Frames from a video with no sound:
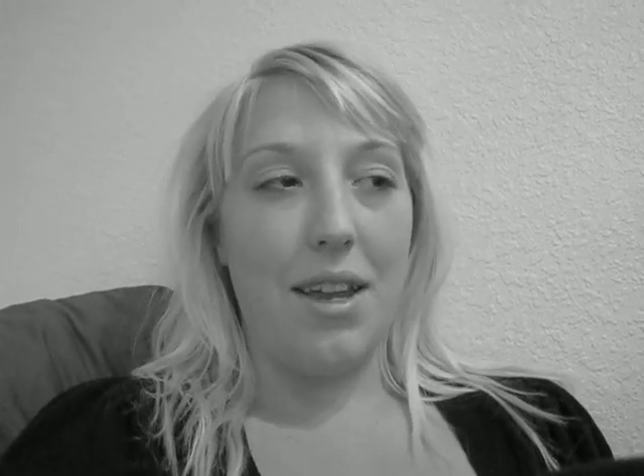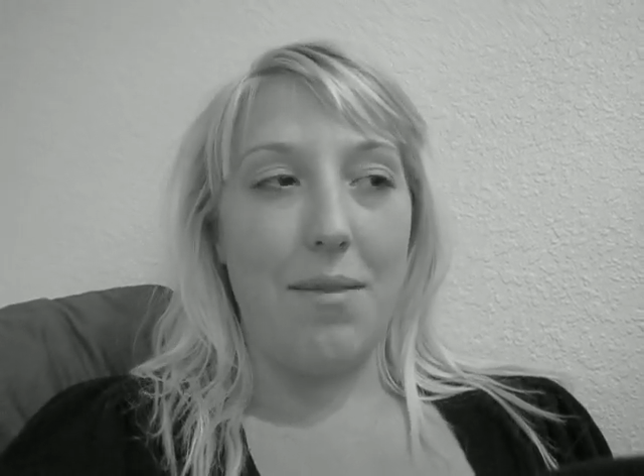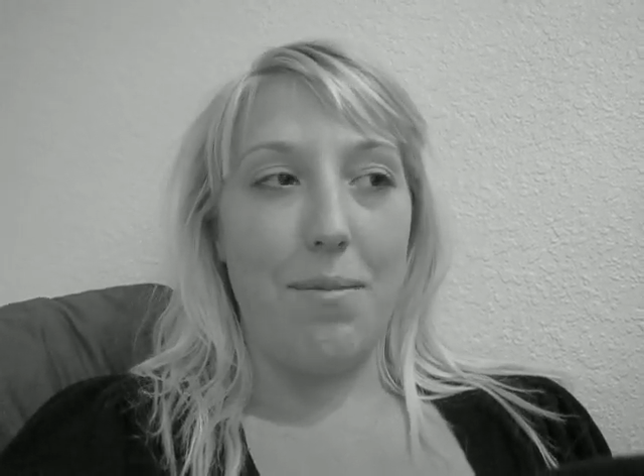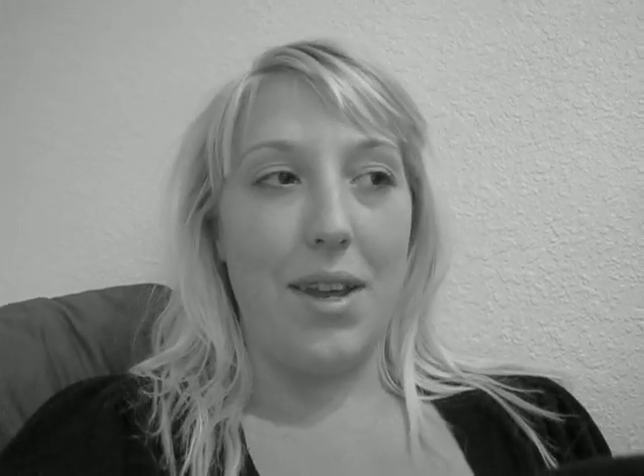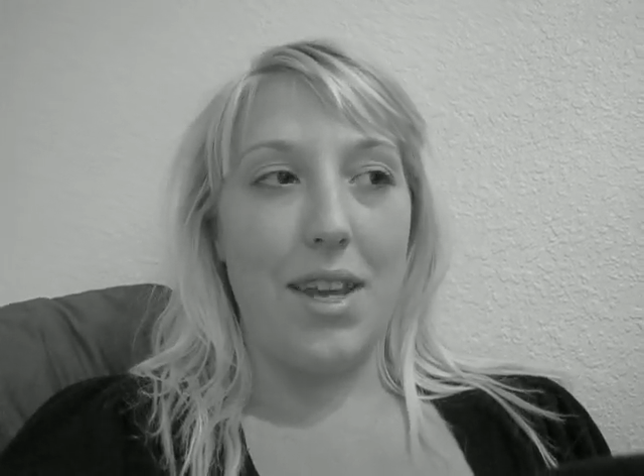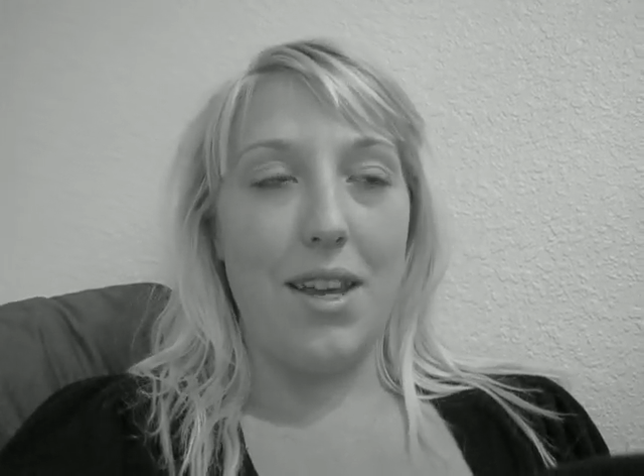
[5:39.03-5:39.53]

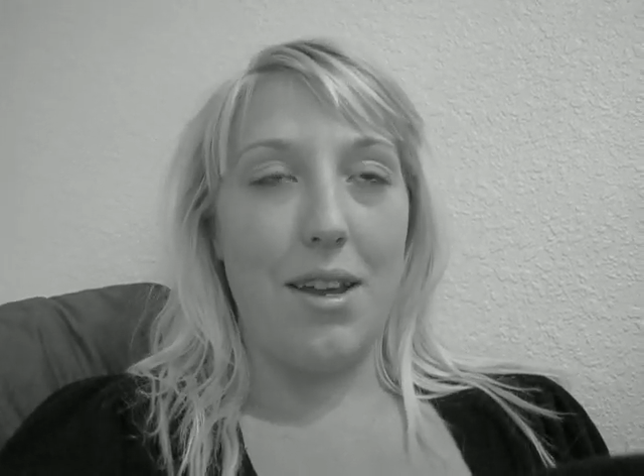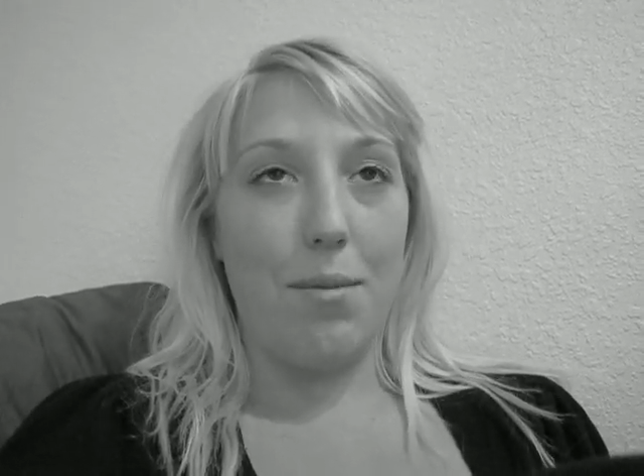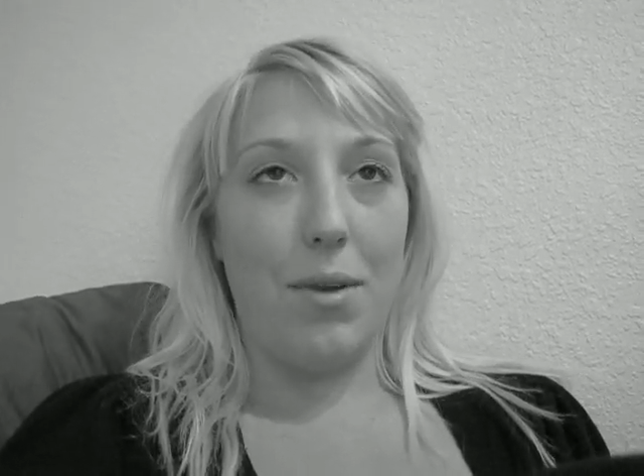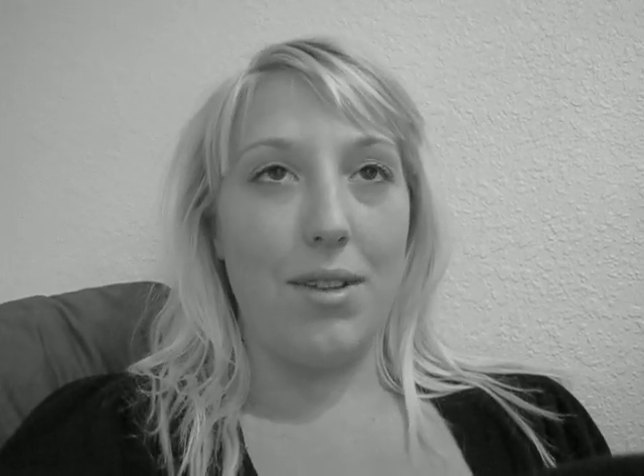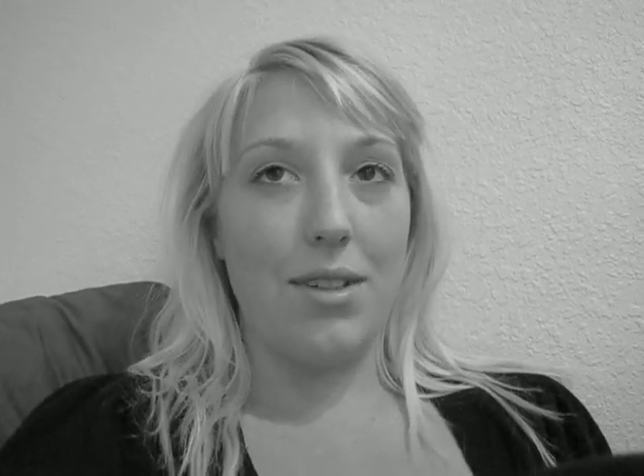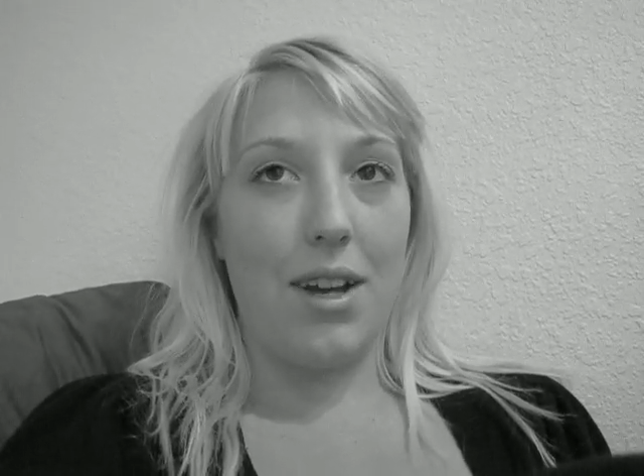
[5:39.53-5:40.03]
and making
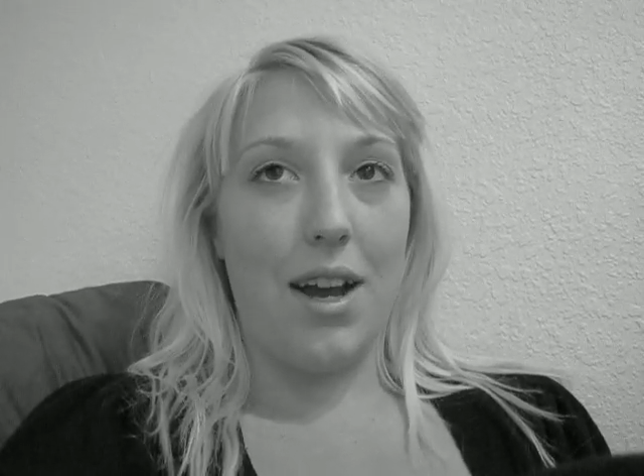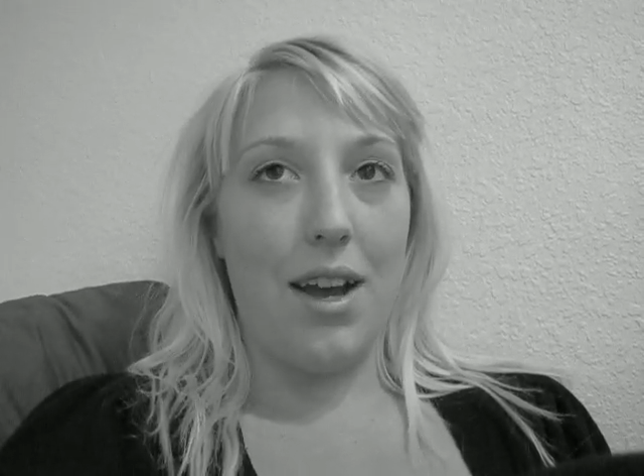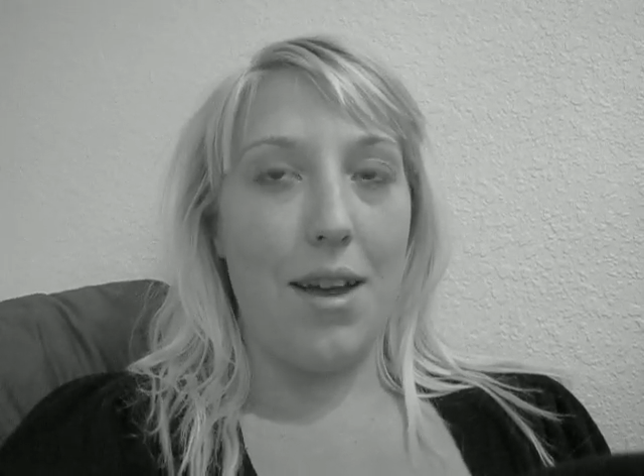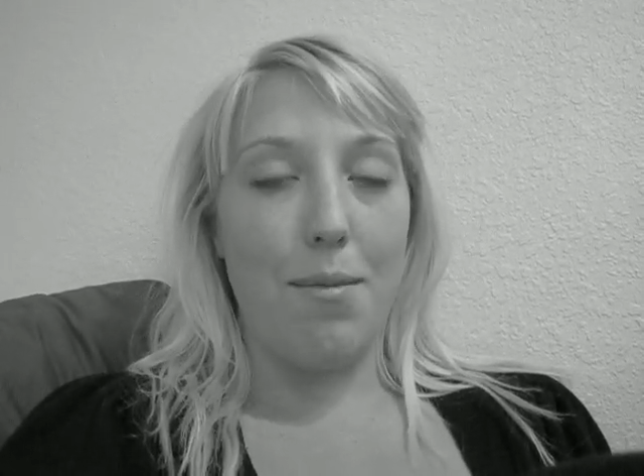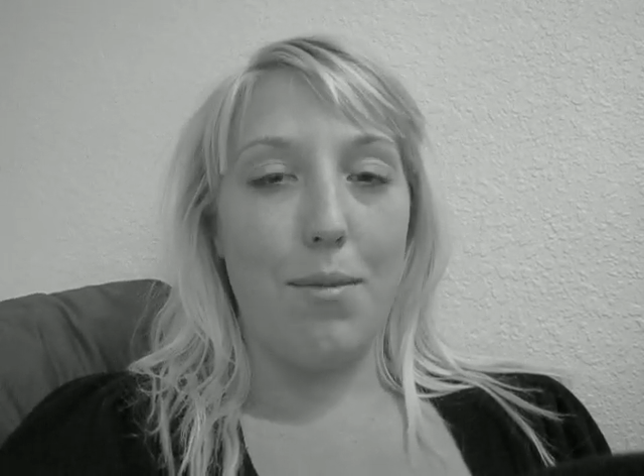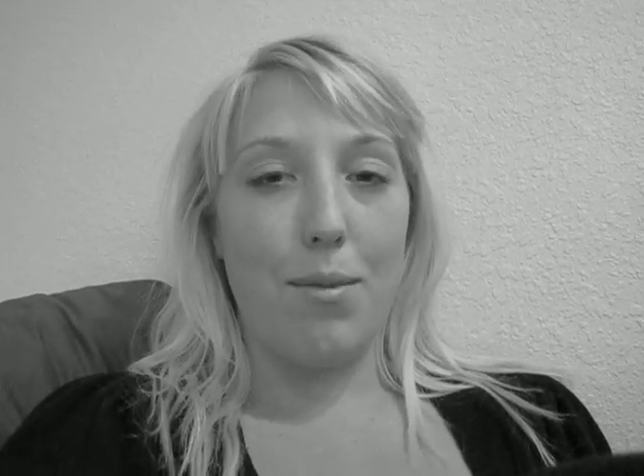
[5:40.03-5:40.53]
them on
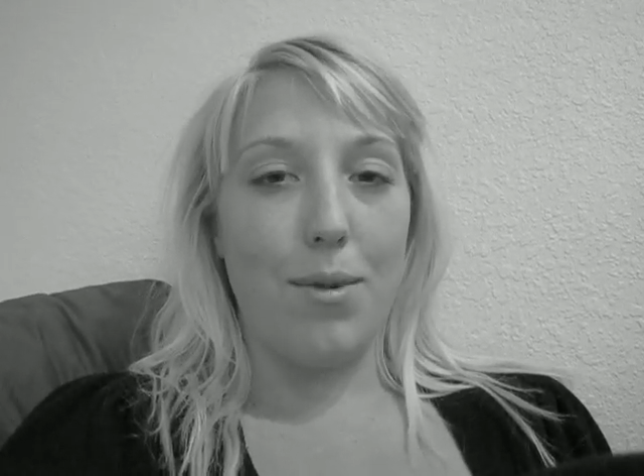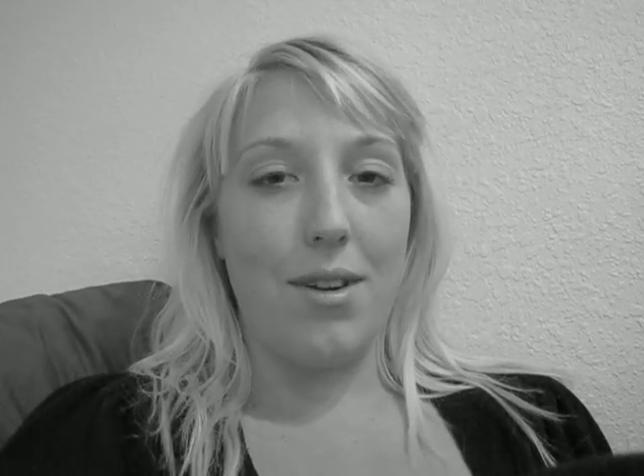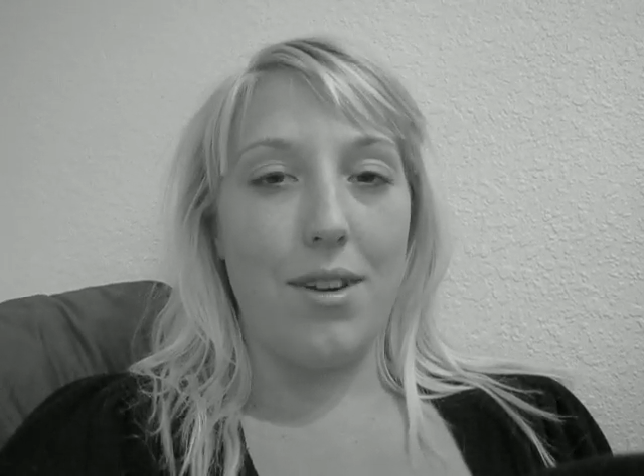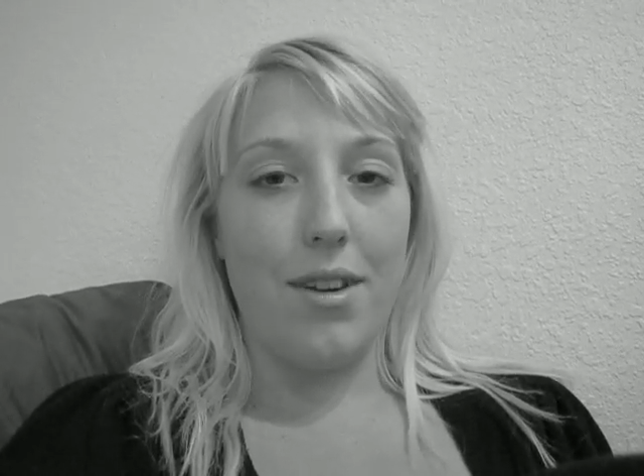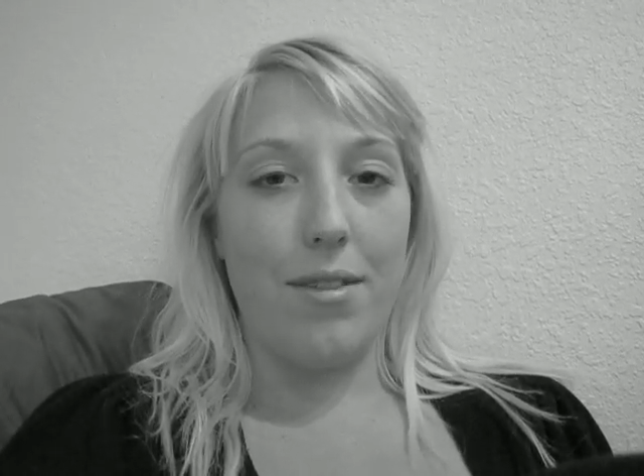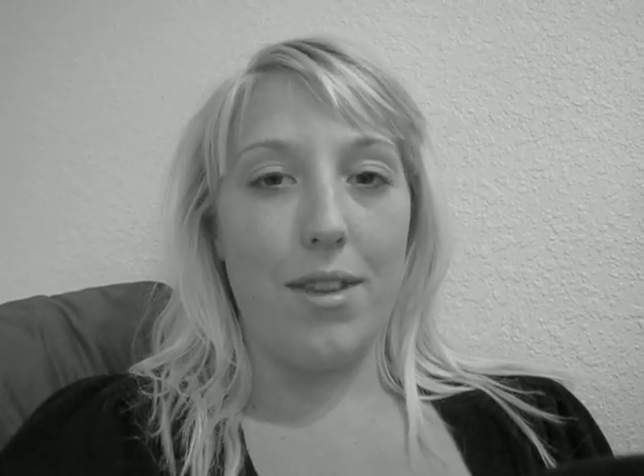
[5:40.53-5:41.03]
time were
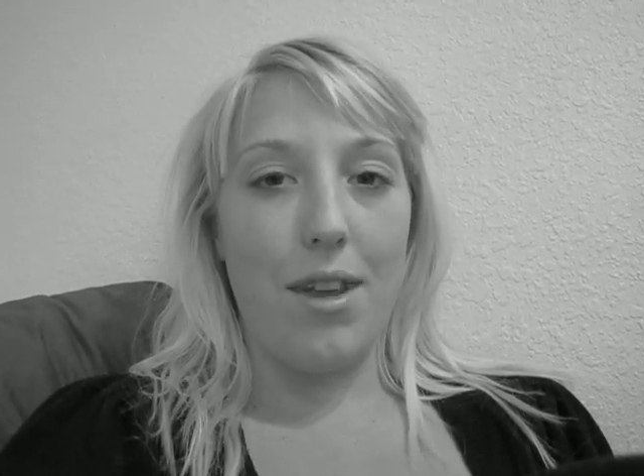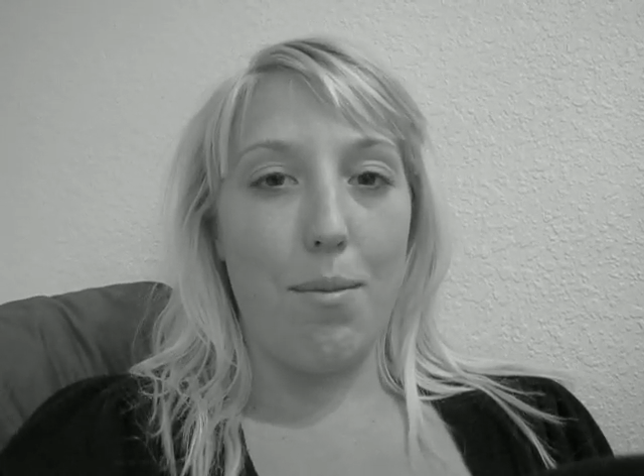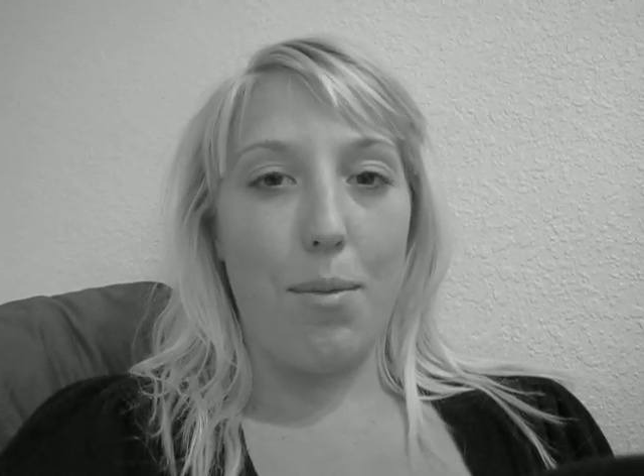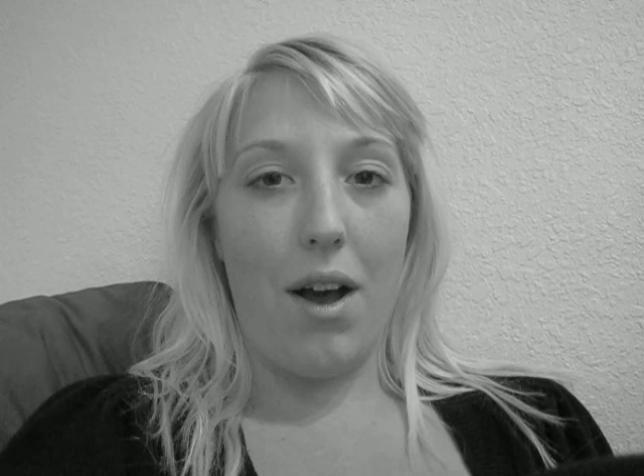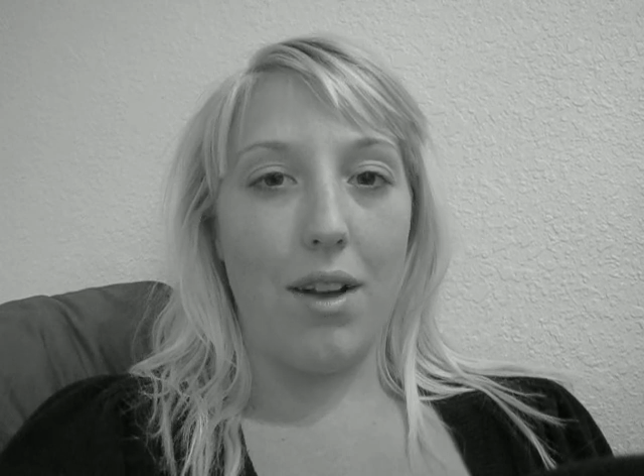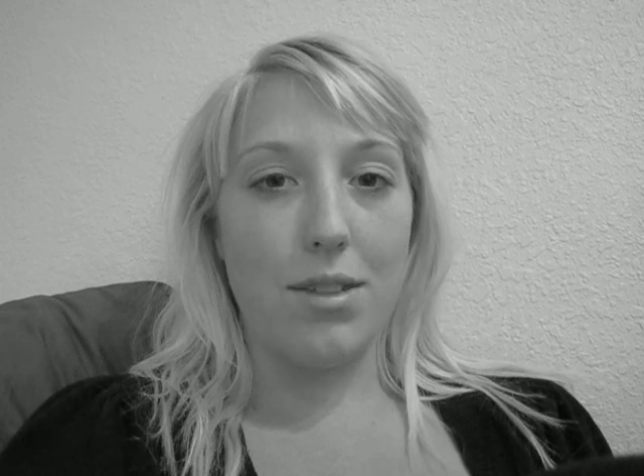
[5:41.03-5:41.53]
nearly
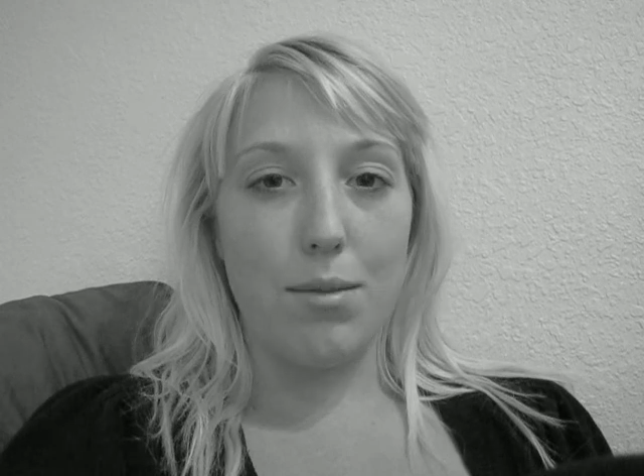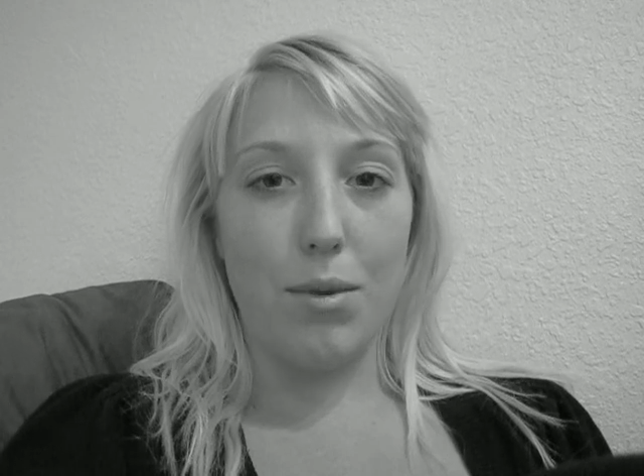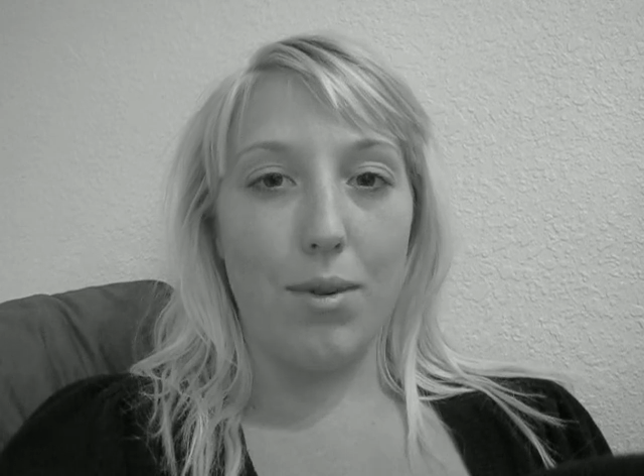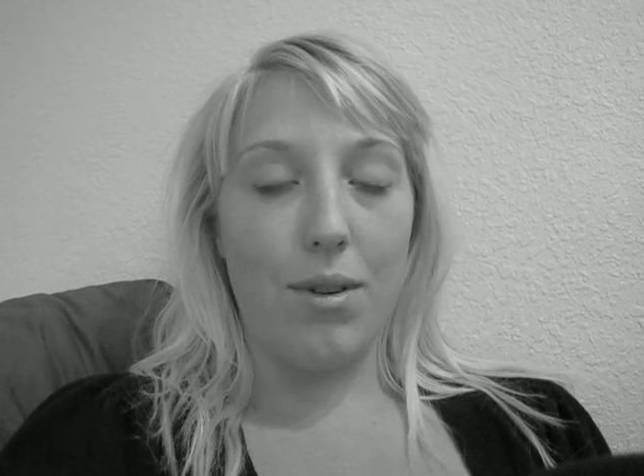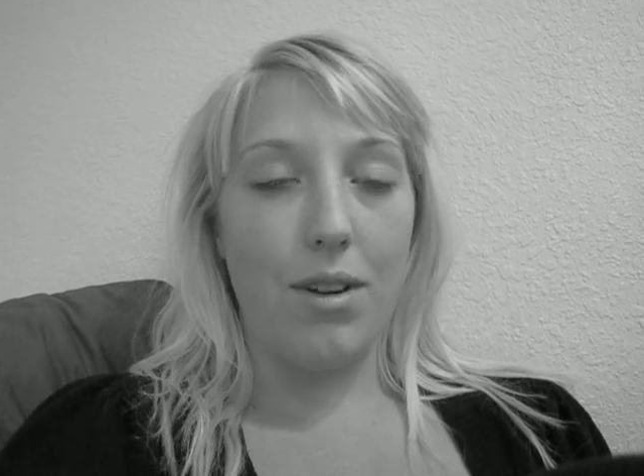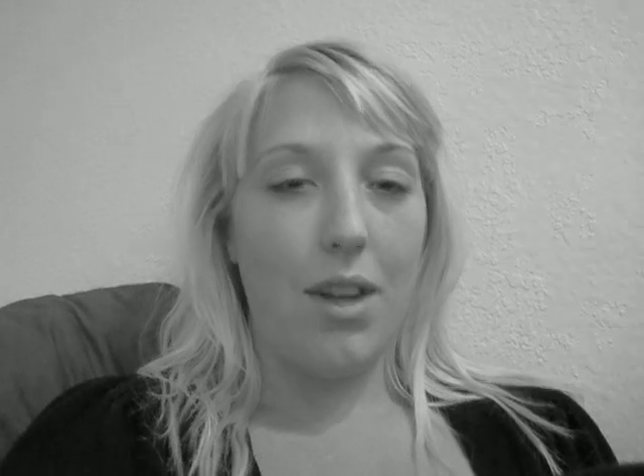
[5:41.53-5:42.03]

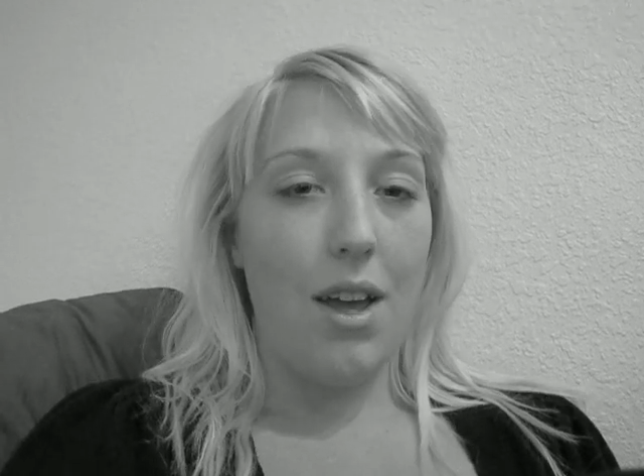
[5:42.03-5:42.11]
impossible.